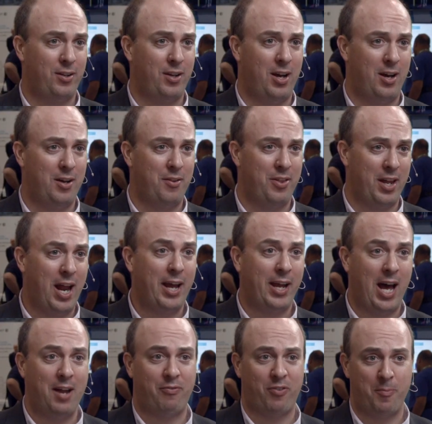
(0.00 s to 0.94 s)
that I
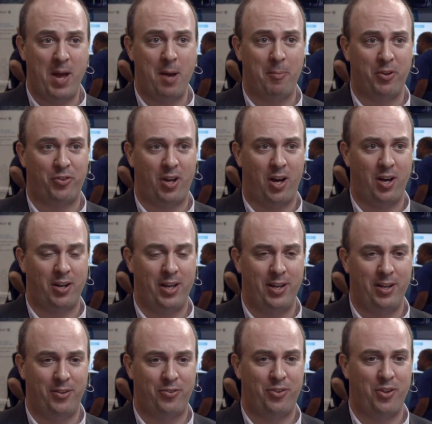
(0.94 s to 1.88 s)
got from Amazon
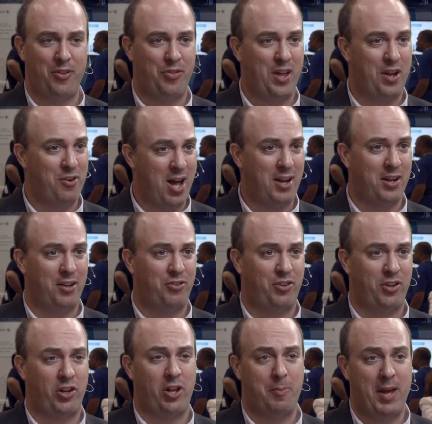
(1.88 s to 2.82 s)
is that they're not
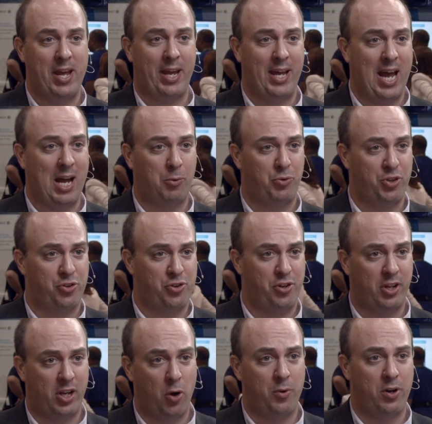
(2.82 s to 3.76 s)
necessarily making acquisition
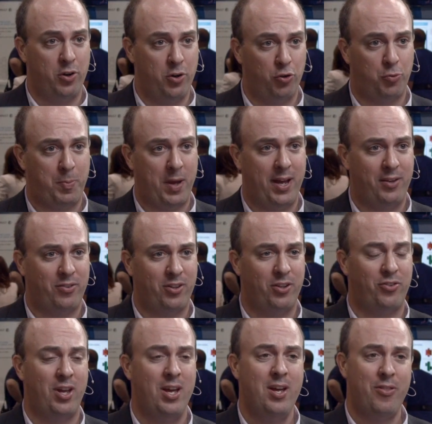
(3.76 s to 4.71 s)
to go into new
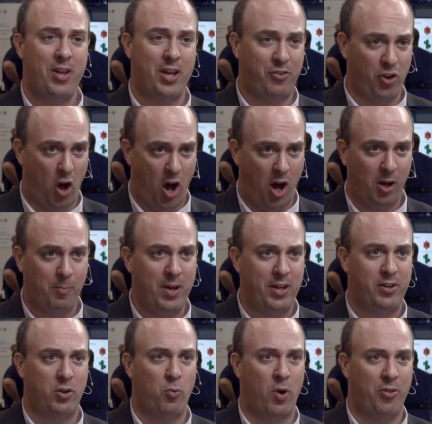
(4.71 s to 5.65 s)
spaces, it's
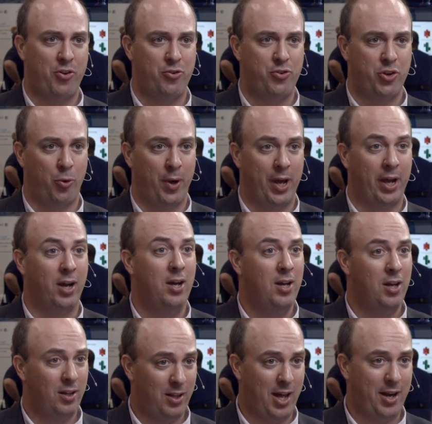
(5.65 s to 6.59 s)
augmenting what they're doing.
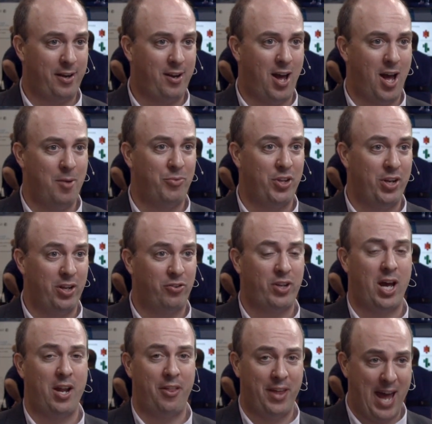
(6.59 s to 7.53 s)
A lot of times it is
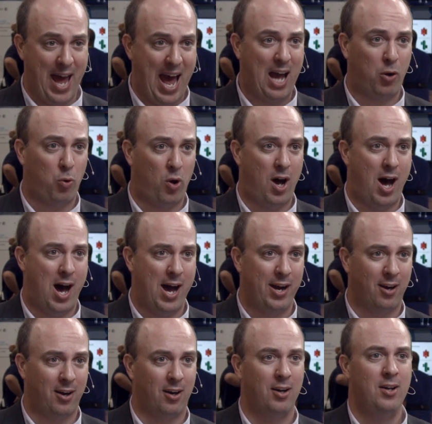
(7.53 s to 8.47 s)
kind of the
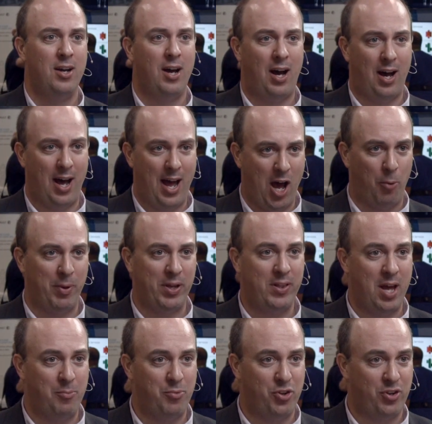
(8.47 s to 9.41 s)
acqui-hire, helping
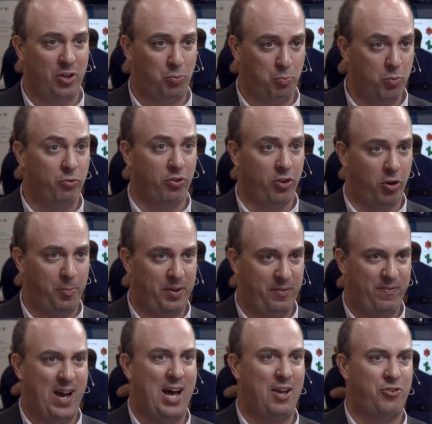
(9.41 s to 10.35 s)
them to just move a little bit
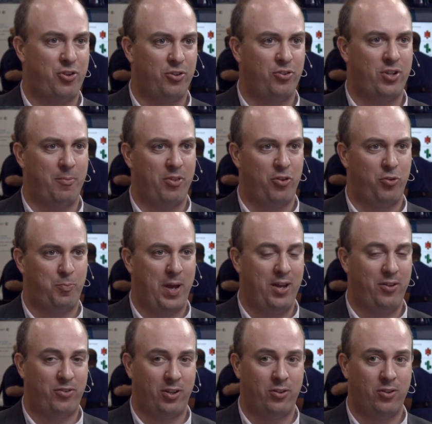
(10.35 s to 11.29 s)
faster in some of the
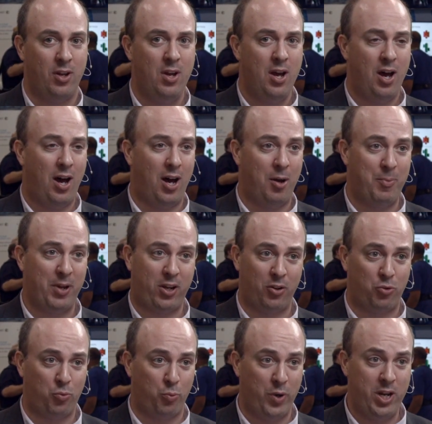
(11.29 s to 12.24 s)
spaces,
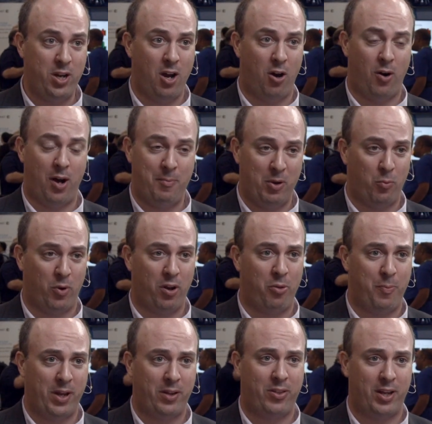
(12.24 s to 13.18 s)
because we know, I mean, one of
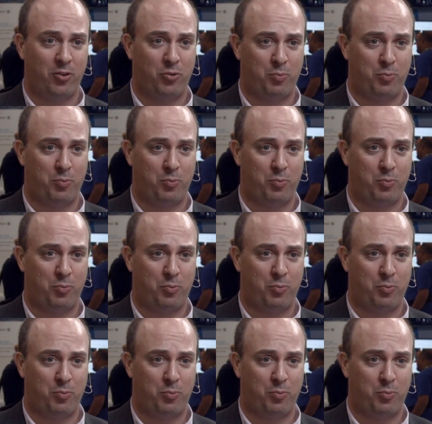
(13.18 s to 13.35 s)
the big things